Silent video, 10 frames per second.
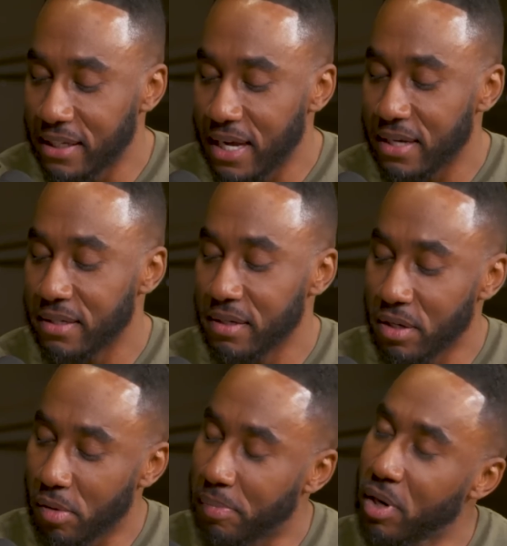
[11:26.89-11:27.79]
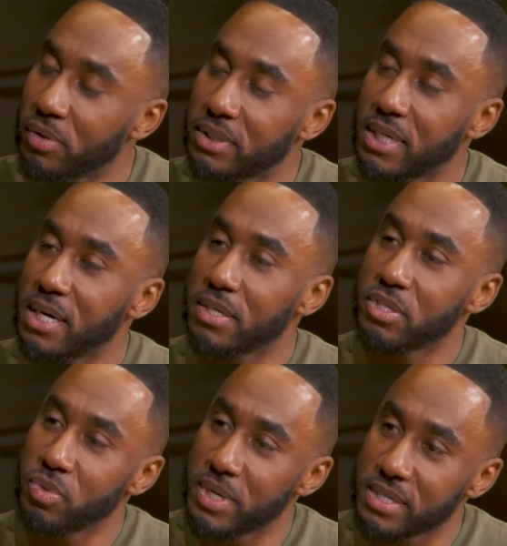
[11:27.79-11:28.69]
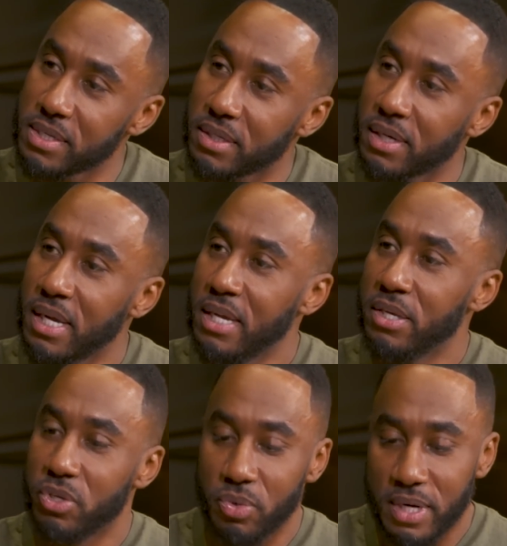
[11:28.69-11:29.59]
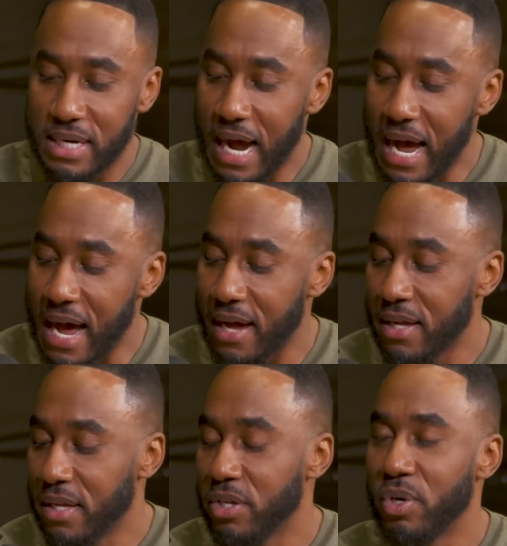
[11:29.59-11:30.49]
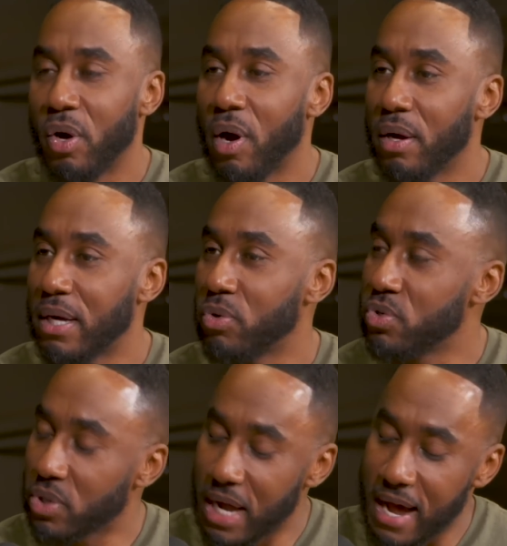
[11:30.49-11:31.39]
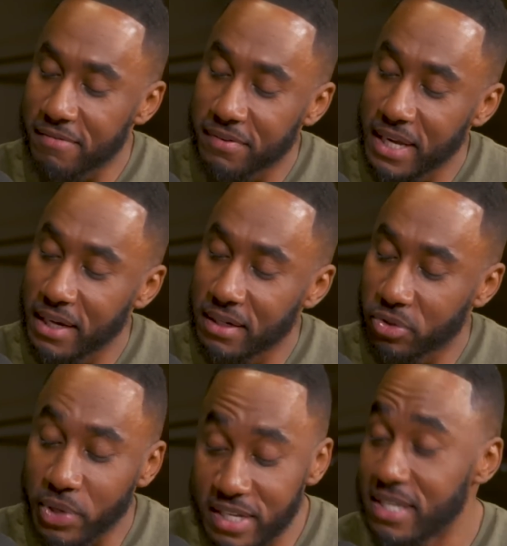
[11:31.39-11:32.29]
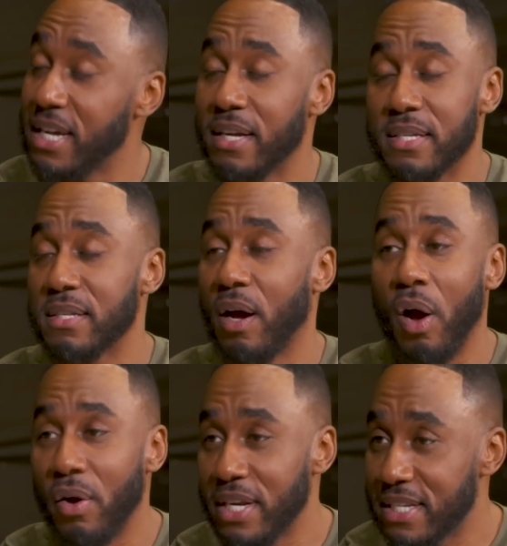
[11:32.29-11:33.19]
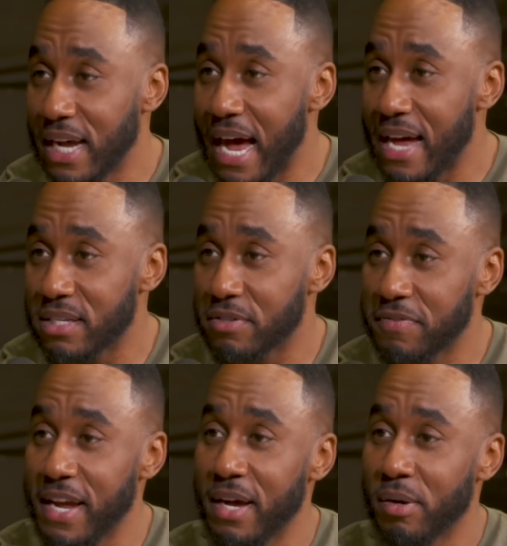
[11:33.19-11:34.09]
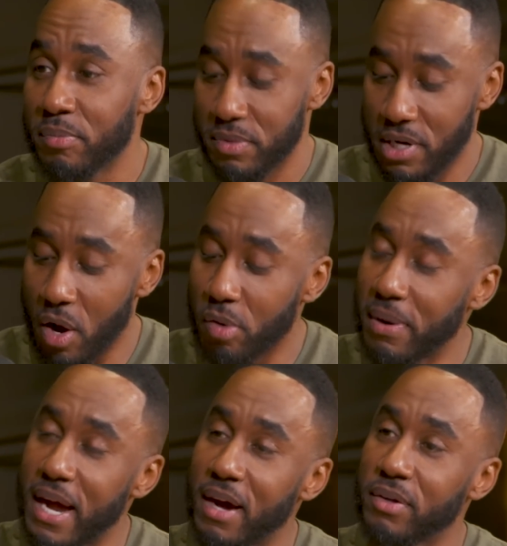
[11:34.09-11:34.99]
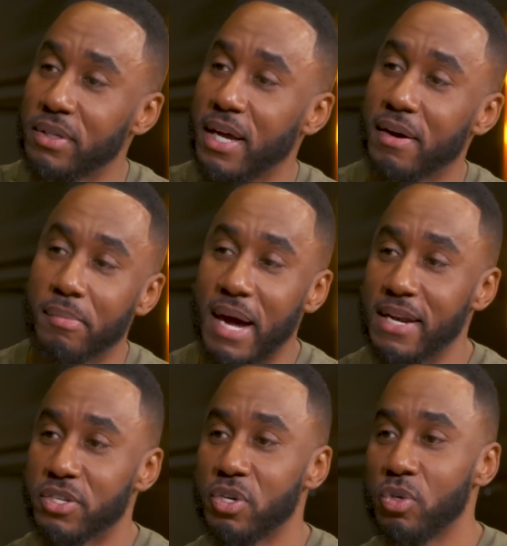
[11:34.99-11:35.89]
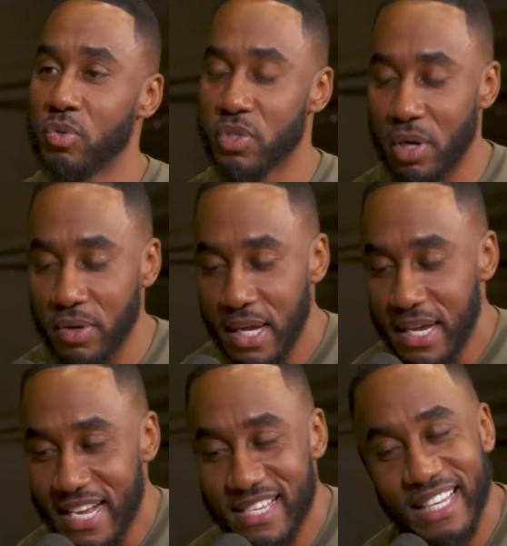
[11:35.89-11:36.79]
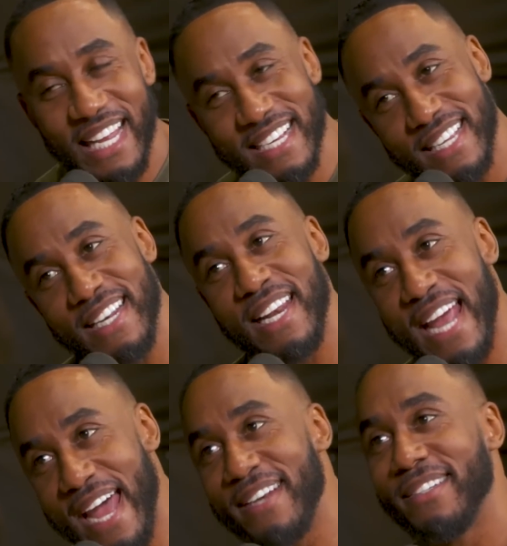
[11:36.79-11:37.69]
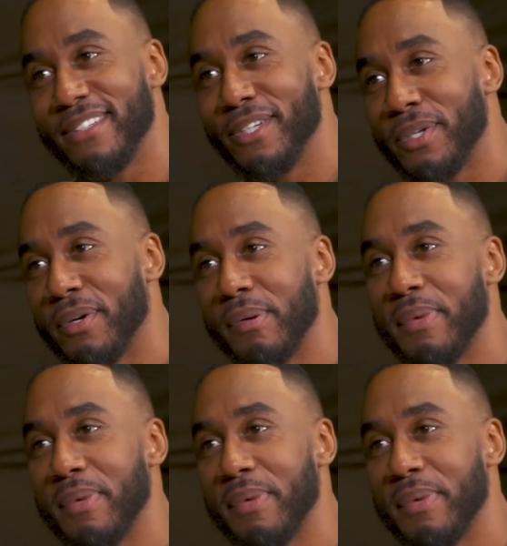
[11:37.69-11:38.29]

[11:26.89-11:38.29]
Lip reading: that, you know, Bone Thugs, Twister, Do or Die, you know, Crucial Conflict, 3-6, all these guys is fam, Dog Pound, everybody's cool. So it's a lesson in that, you know what I